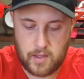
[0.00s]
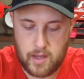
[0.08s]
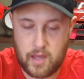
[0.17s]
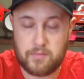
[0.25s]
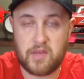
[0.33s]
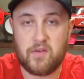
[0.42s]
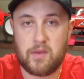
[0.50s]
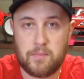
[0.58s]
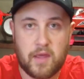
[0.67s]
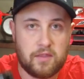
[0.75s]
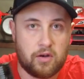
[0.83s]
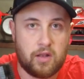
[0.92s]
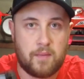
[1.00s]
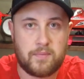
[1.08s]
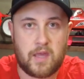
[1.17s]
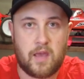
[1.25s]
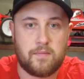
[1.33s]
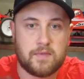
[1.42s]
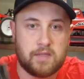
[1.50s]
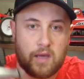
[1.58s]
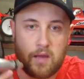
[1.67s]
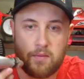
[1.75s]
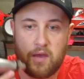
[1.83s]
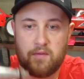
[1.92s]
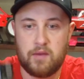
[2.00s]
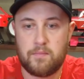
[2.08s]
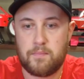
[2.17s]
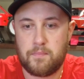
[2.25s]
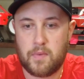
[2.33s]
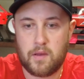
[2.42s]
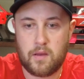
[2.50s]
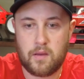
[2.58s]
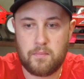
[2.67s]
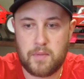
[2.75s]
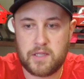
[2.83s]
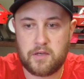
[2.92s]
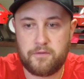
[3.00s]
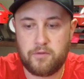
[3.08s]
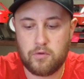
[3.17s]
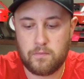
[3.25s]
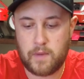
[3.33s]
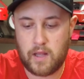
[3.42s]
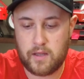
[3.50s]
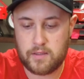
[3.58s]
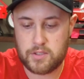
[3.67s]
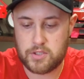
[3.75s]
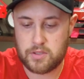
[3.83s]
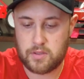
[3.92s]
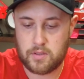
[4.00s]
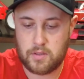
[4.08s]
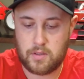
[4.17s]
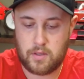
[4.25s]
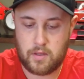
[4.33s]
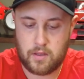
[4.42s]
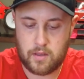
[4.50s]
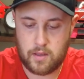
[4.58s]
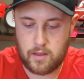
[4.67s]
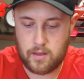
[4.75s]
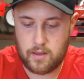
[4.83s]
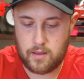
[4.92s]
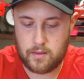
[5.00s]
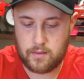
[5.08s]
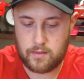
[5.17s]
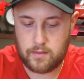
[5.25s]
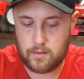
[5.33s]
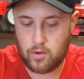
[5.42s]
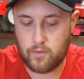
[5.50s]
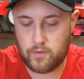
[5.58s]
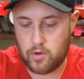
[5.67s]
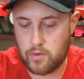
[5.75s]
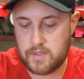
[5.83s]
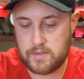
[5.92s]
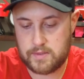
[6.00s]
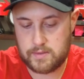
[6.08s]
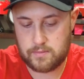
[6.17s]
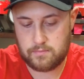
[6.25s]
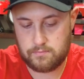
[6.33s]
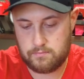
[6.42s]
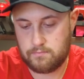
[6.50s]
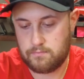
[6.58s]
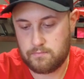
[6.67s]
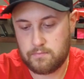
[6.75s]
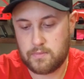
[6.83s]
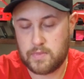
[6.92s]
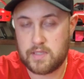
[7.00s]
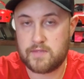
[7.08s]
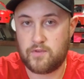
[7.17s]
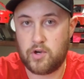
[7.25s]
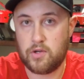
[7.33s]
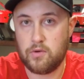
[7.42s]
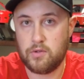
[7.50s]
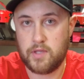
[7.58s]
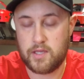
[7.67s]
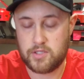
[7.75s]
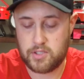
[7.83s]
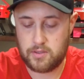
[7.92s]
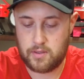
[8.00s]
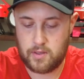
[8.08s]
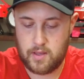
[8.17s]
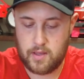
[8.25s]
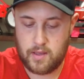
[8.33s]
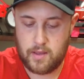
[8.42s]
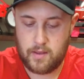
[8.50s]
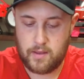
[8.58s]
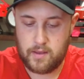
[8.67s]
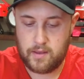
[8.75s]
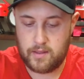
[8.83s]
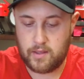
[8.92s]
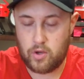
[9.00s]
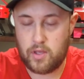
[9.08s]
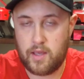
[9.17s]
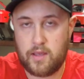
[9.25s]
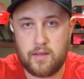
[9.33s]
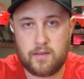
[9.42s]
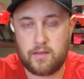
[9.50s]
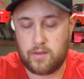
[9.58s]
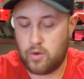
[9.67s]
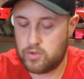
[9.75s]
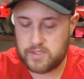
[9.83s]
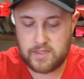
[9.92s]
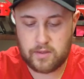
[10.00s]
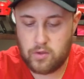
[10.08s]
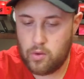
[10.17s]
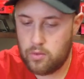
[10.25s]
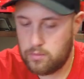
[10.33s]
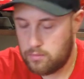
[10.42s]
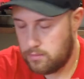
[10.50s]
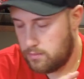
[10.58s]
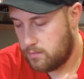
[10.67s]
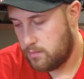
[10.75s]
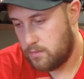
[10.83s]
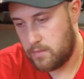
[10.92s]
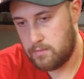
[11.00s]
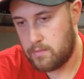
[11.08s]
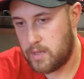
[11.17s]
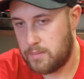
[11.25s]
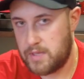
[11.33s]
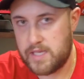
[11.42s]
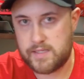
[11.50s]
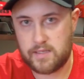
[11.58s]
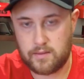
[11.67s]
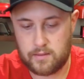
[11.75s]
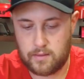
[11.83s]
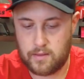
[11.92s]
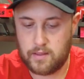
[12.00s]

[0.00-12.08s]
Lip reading: I'm giving better lap times, I'm having better fuel mileage, and overall it's very good engine. It holds the tune amazing.